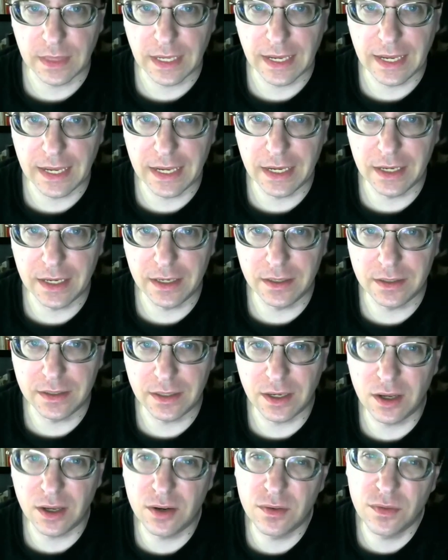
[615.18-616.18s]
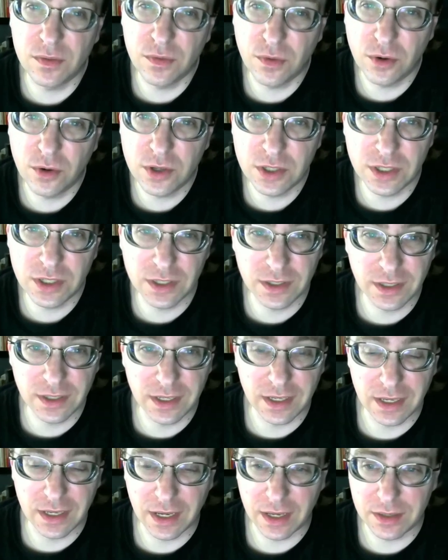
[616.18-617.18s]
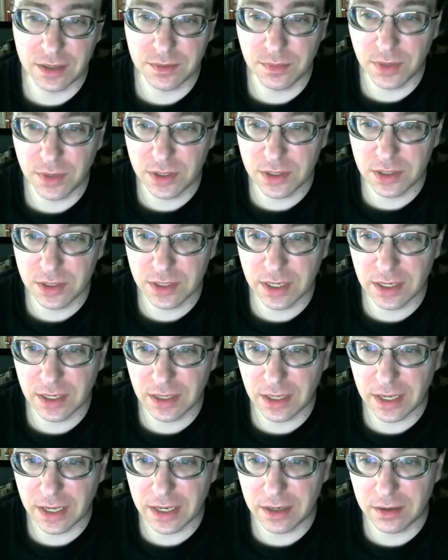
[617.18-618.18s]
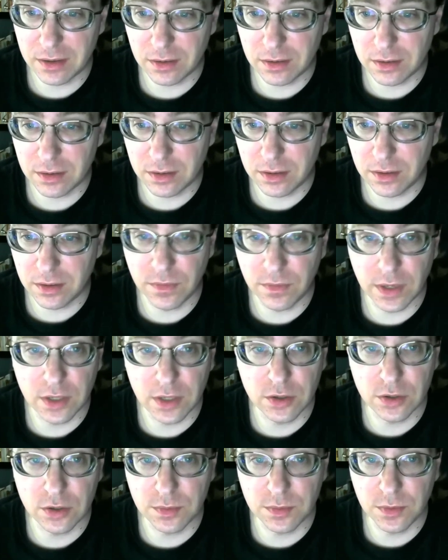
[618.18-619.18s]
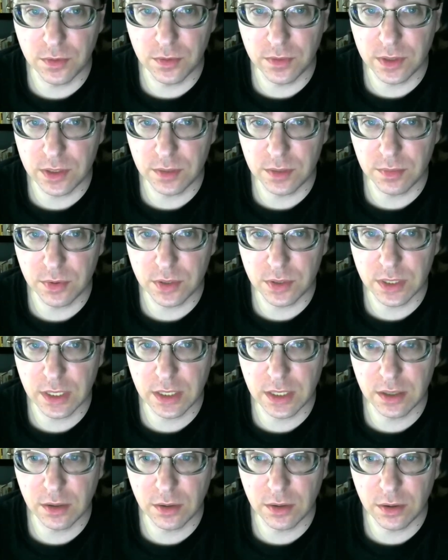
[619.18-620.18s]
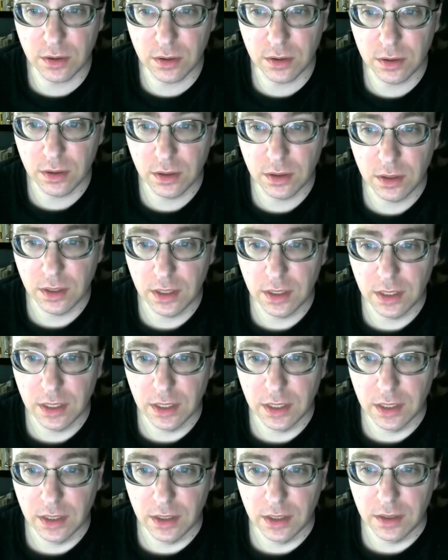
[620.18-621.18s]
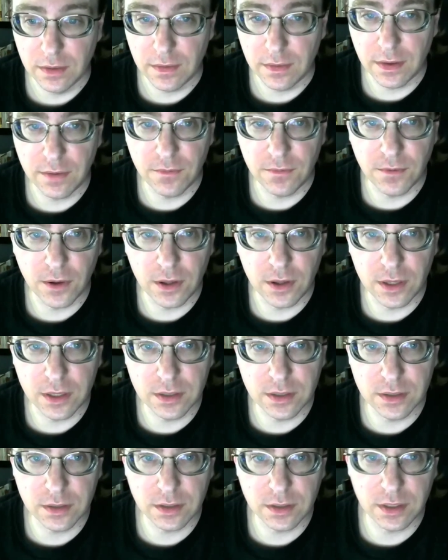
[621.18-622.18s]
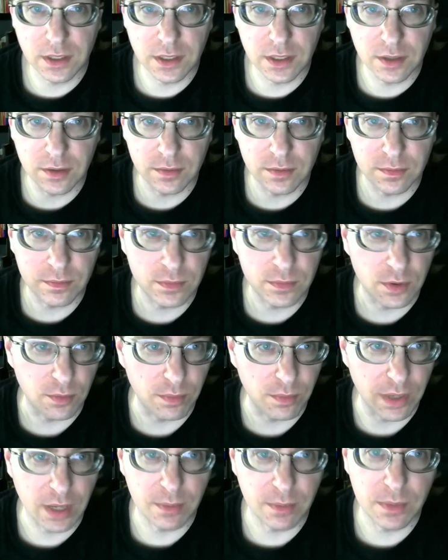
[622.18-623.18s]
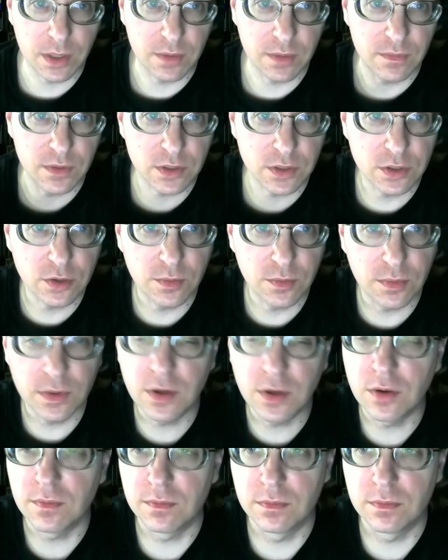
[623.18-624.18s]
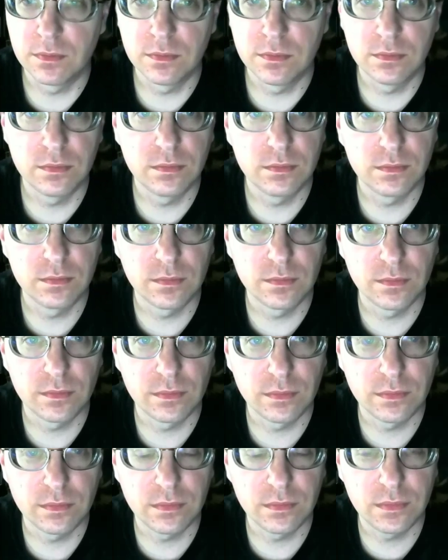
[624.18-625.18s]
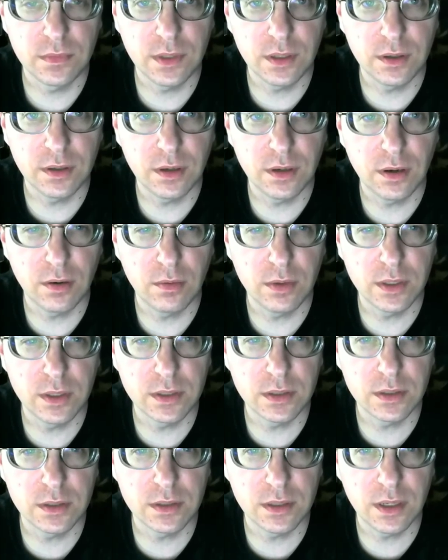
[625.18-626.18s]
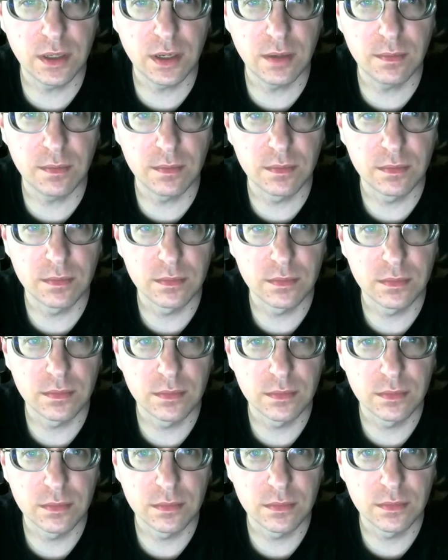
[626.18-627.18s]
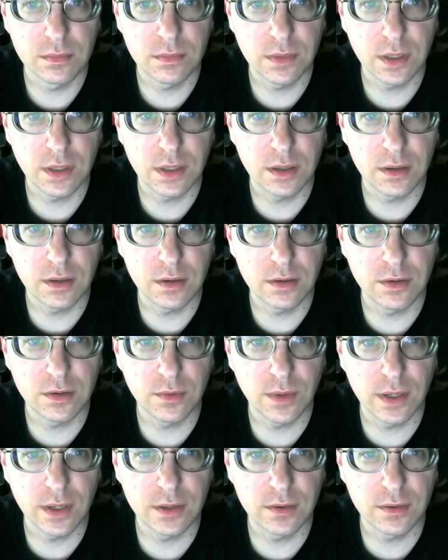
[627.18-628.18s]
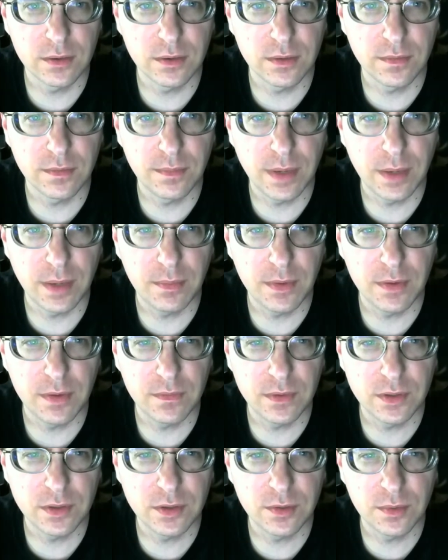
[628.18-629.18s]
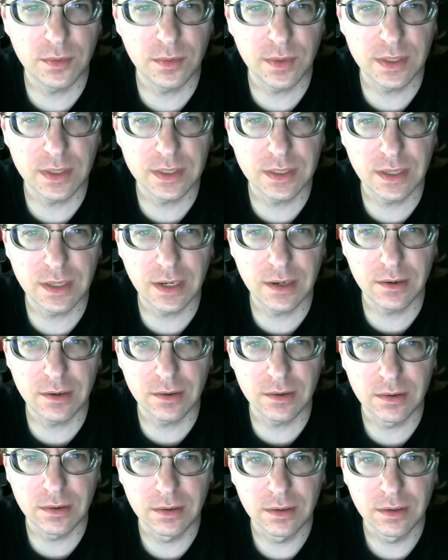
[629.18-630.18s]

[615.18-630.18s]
And unfortunately, yeah, as much as I like the Avengers movies in particular, they fall into the you know Batman v Super the the oh what is his name uh, the director of Batman v Superman Snyder